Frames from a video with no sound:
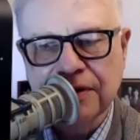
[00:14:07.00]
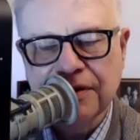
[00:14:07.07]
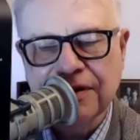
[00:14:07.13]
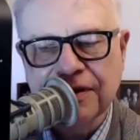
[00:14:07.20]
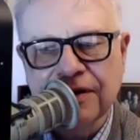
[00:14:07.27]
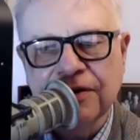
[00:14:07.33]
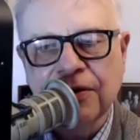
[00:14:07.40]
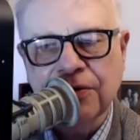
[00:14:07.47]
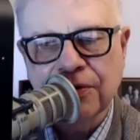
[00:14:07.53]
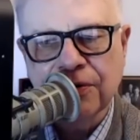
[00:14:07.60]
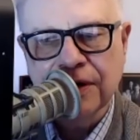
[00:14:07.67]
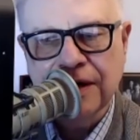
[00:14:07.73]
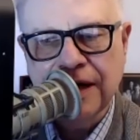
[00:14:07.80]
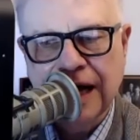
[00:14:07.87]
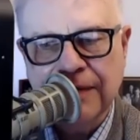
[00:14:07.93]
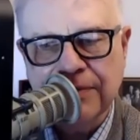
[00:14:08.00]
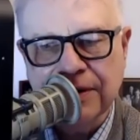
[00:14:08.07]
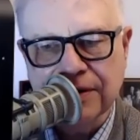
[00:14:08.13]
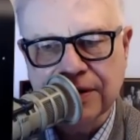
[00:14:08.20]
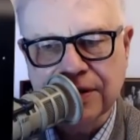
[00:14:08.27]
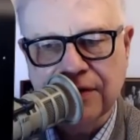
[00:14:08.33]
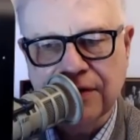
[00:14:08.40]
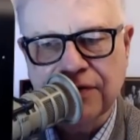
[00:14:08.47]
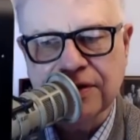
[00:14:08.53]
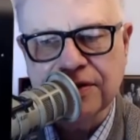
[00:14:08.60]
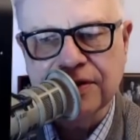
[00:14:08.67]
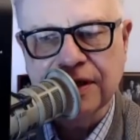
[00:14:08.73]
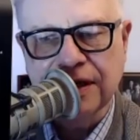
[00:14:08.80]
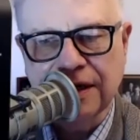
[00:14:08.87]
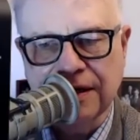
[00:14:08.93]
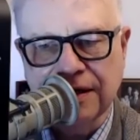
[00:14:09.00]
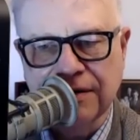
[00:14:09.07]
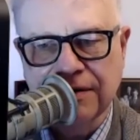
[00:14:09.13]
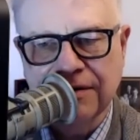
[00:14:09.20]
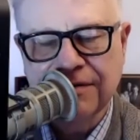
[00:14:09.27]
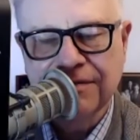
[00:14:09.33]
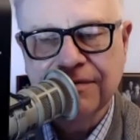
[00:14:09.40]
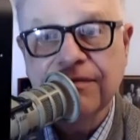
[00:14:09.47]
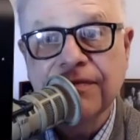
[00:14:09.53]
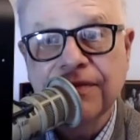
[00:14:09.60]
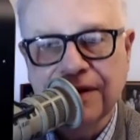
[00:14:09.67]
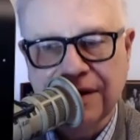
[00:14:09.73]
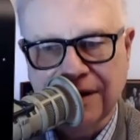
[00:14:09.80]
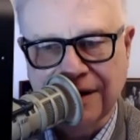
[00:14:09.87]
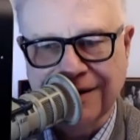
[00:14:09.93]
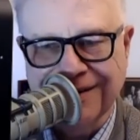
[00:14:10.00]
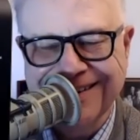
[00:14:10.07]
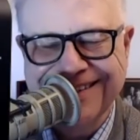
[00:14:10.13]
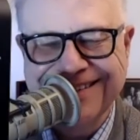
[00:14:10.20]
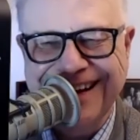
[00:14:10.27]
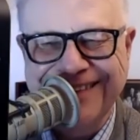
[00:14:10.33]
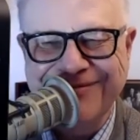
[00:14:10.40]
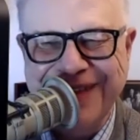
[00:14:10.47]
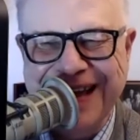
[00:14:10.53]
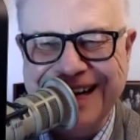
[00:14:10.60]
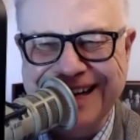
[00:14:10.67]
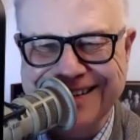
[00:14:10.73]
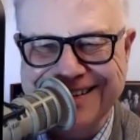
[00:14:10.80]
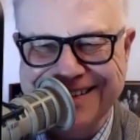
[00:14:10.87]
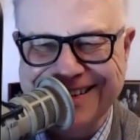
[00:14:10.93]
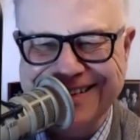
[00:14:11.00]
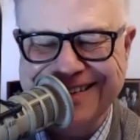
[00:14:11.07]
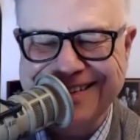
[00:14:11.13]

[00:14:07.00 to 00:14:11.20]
the golden apples of the sun. Here, I managed it.